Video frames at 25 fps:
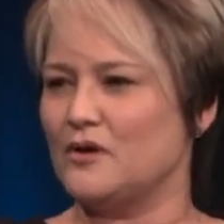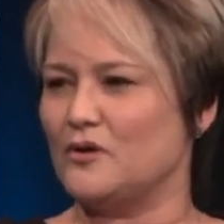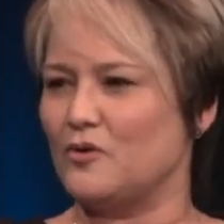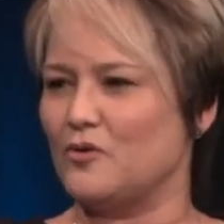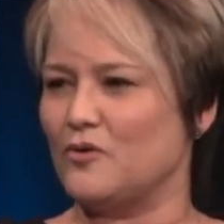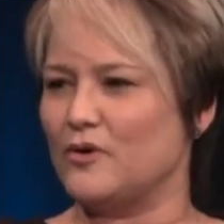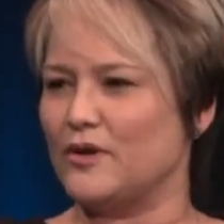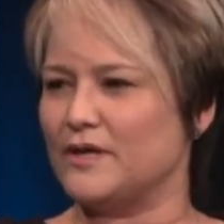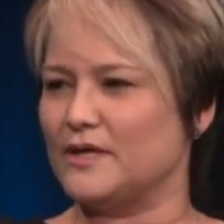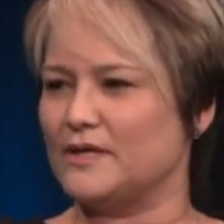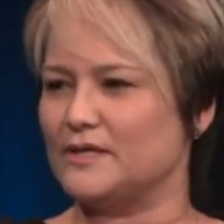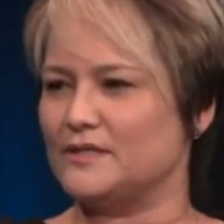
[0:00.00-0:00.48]

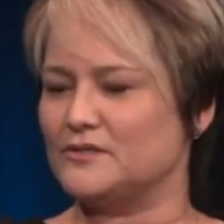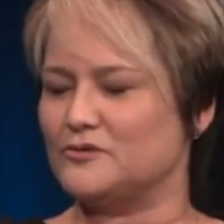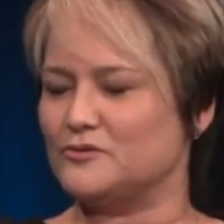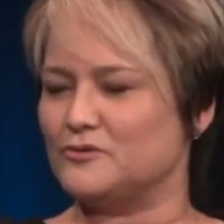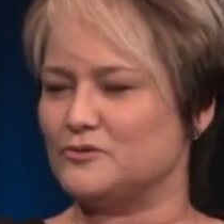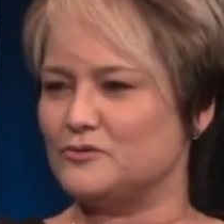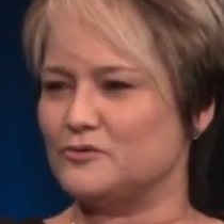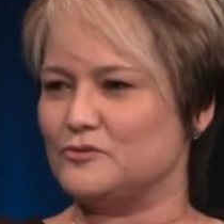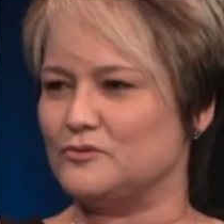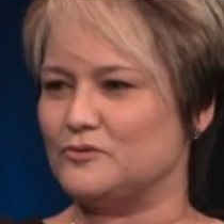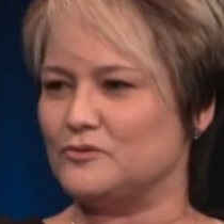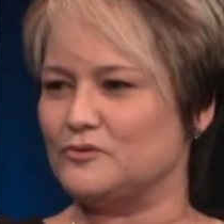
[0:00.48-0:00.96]
going
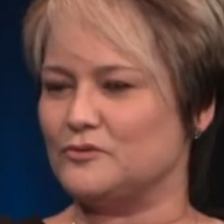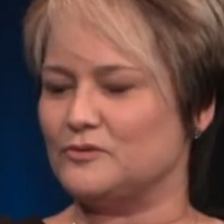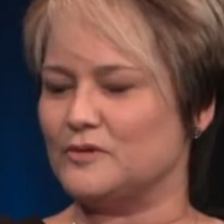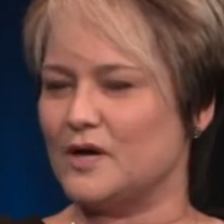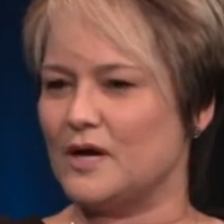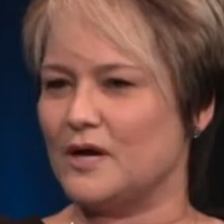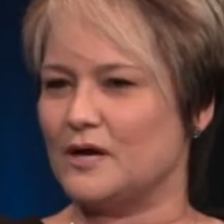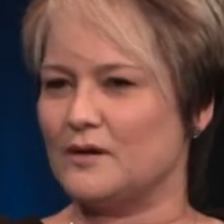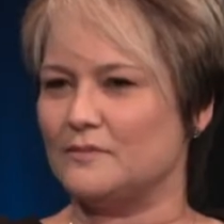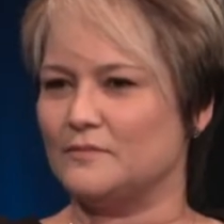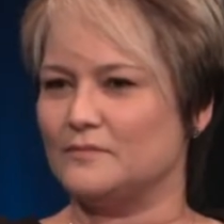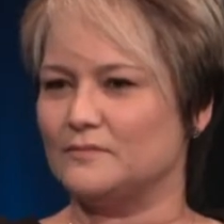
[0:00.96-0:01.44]
into
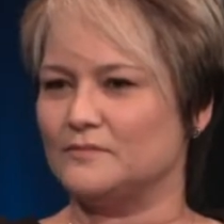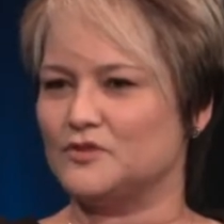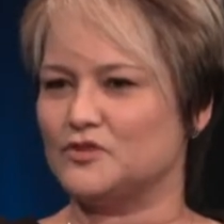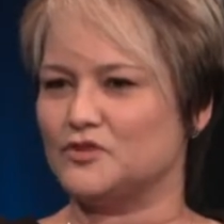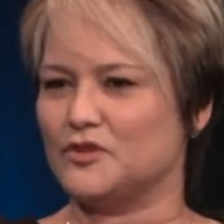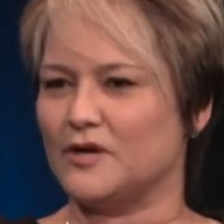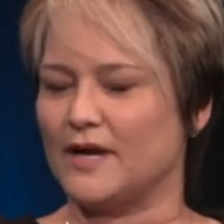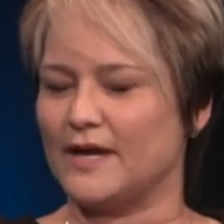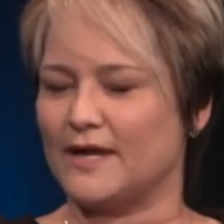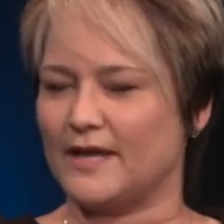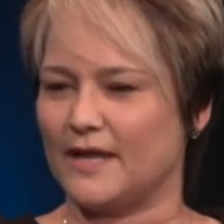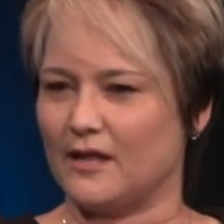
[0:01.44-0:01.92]

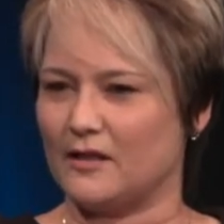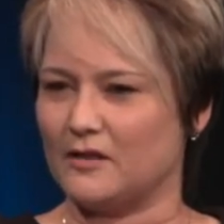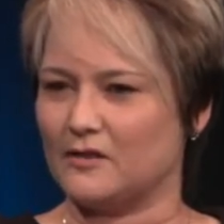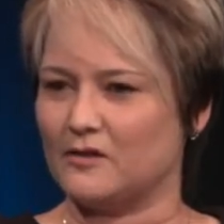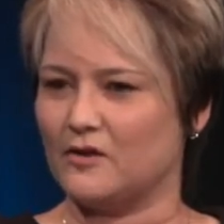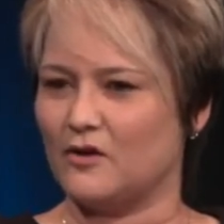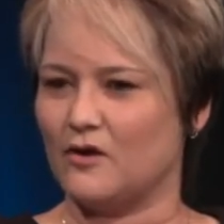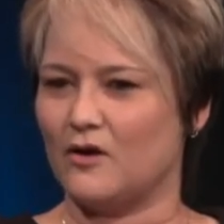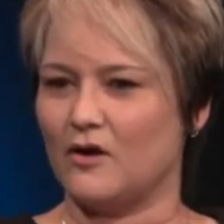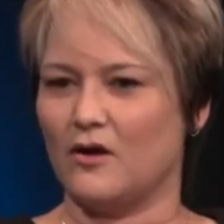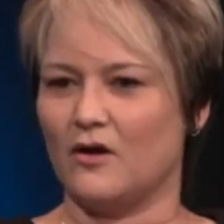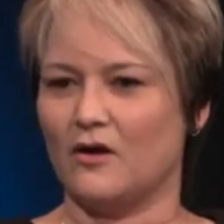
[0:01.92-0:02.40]
trying
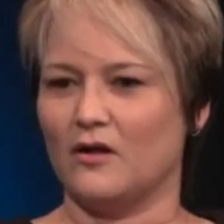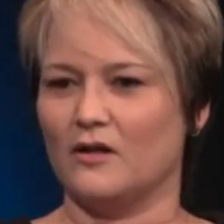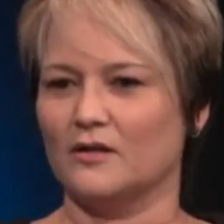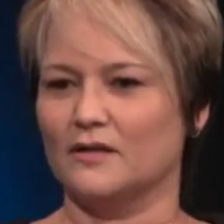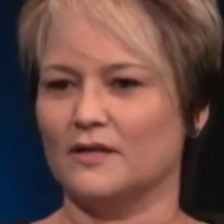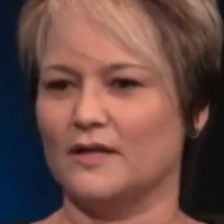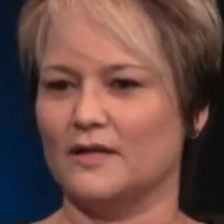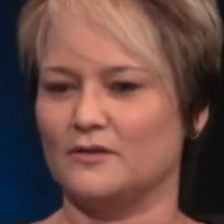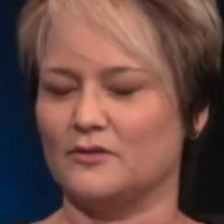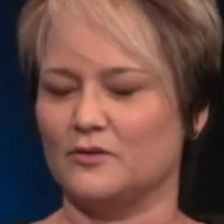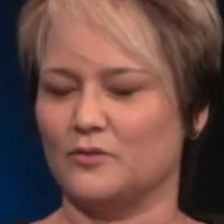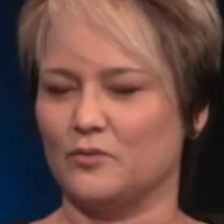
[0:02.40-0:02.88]

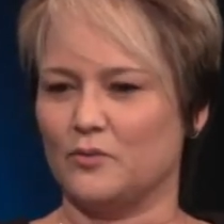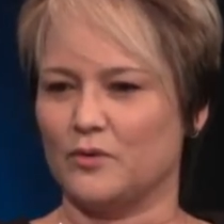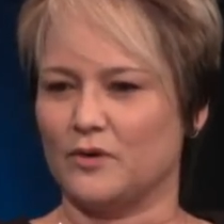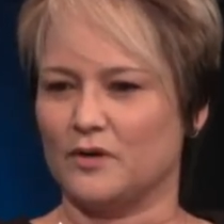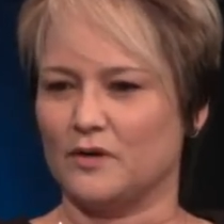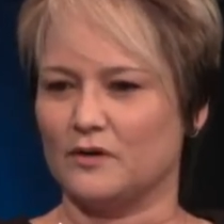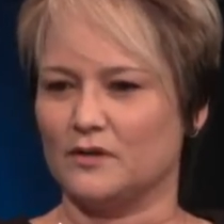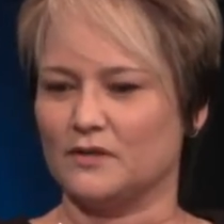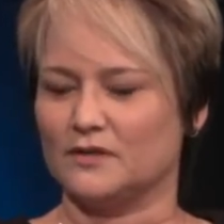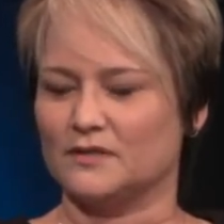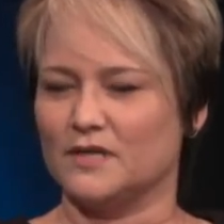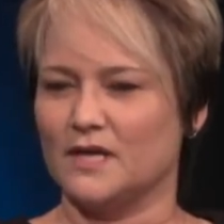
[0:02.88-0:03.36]
alcohol and the
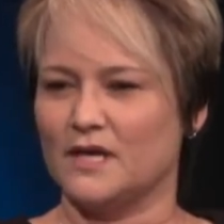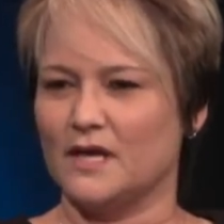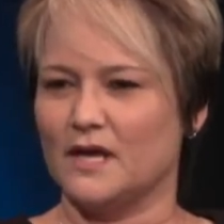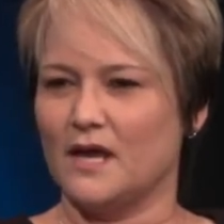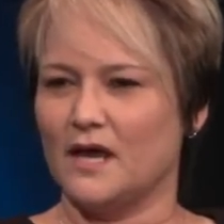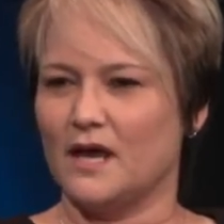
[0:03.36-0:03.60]
world,